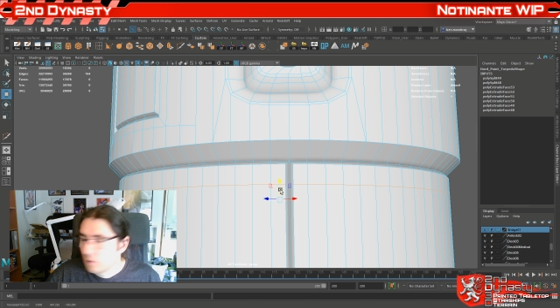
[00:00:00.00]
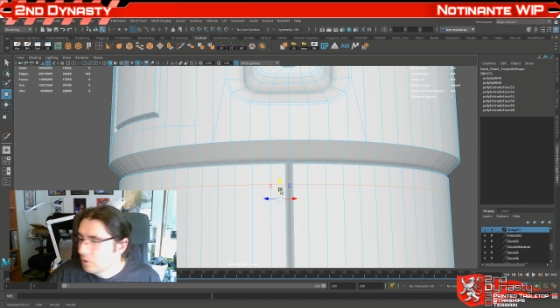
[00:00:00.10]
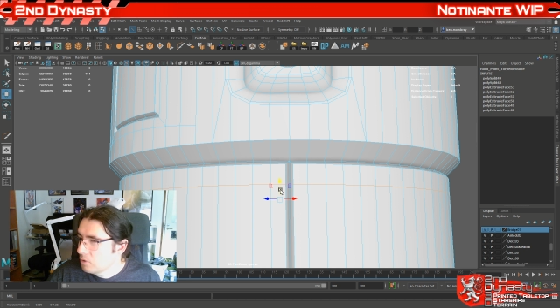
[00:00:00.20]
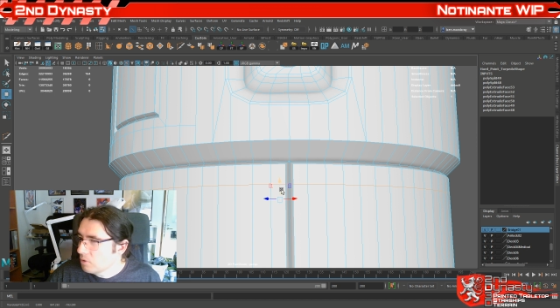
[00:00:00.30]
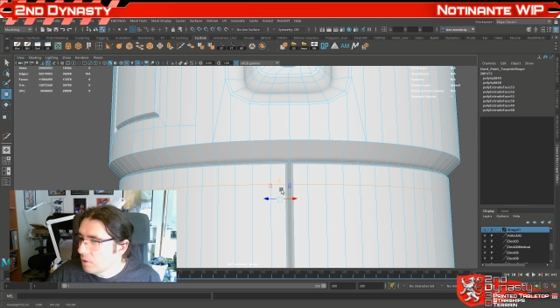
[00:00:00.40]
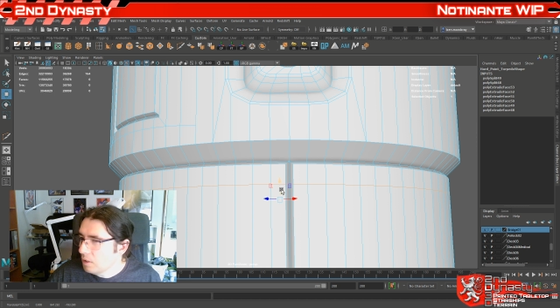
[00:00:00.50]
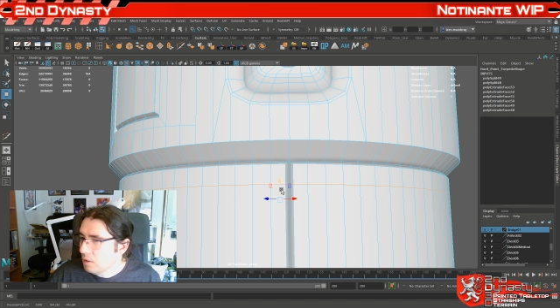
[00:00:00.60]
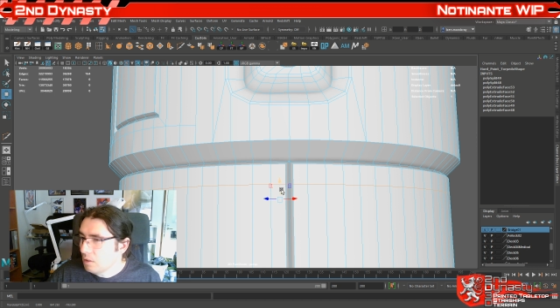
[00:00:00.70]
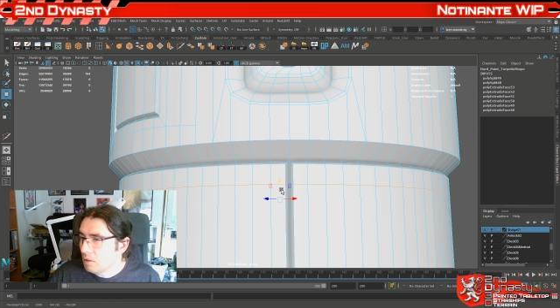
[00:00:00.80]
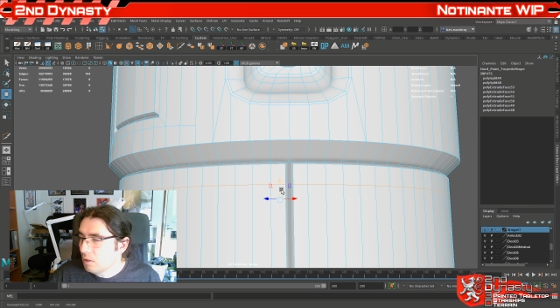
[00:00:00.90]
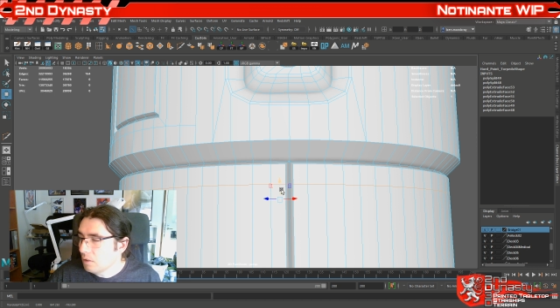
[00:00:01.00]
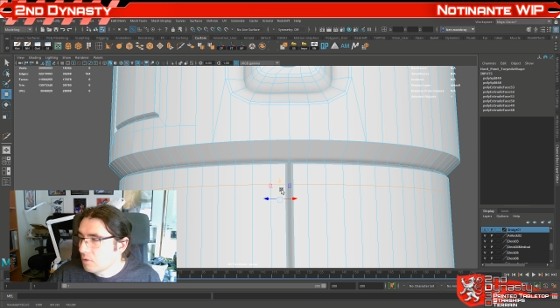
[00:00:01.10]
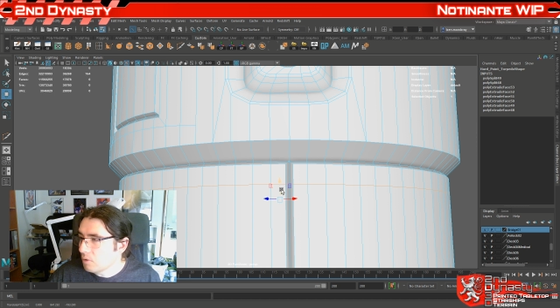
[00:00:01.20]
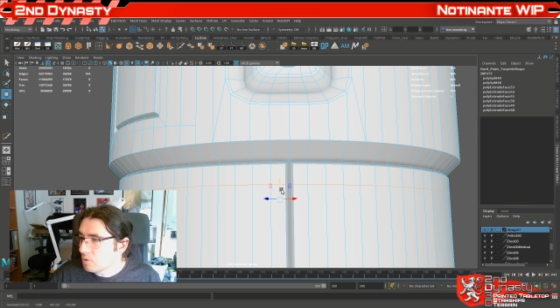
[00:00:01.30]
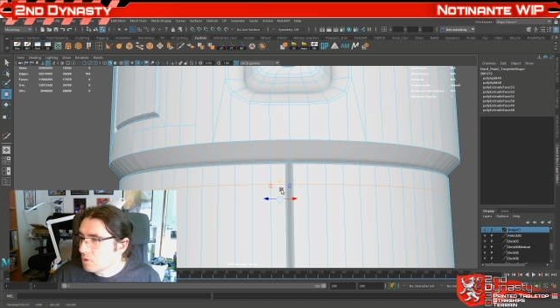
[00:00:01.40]
Do they? It's
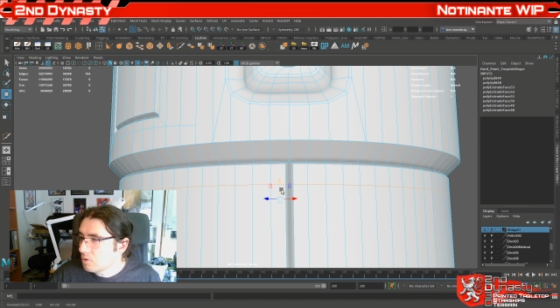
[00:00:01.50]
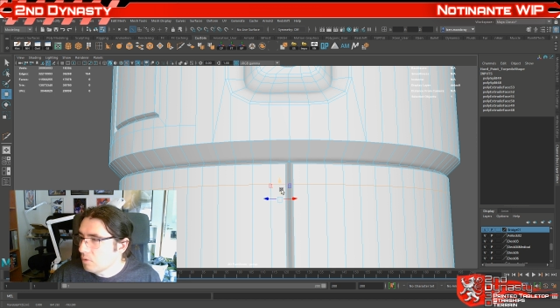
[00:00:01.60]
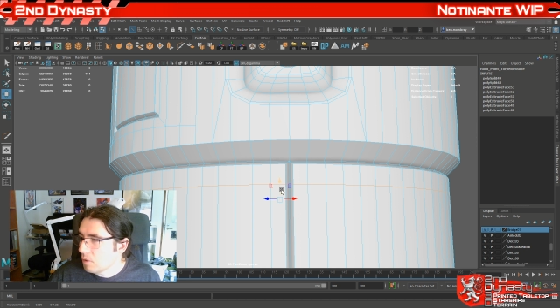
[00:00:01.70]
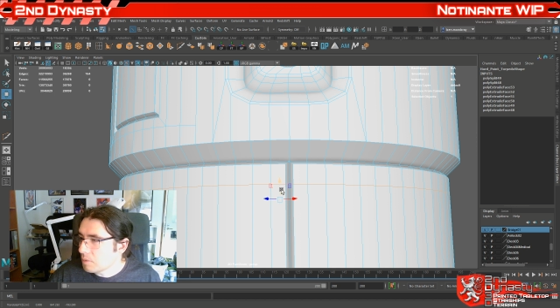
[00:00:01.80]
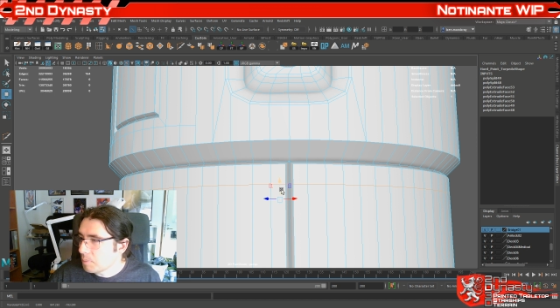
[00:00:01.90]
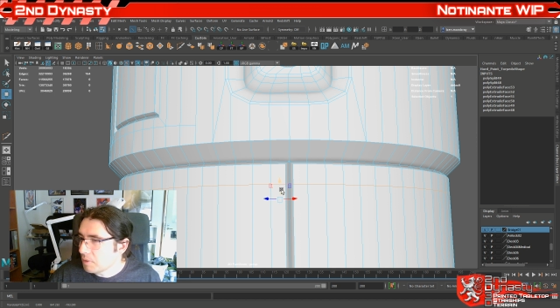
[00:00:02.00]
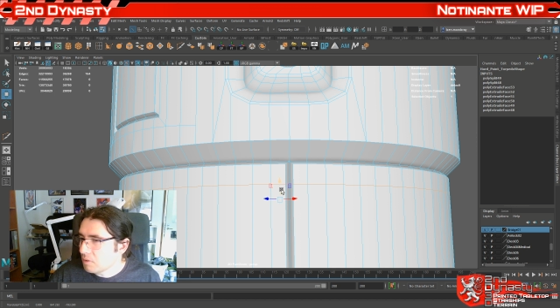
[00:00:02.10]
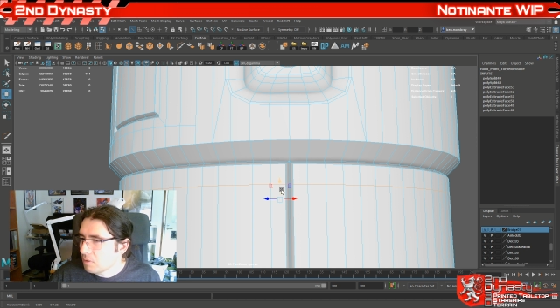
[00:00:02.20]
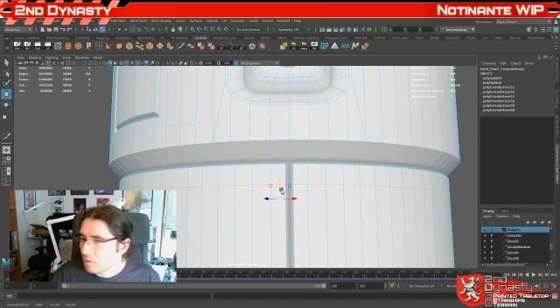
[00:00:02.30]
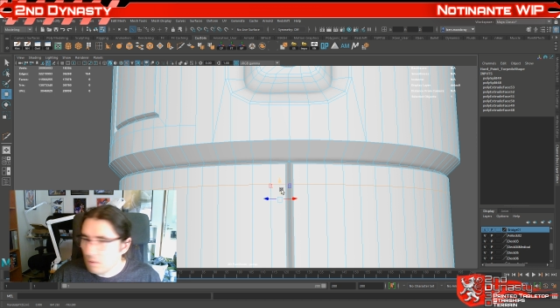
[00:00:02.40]
not just US based, is it?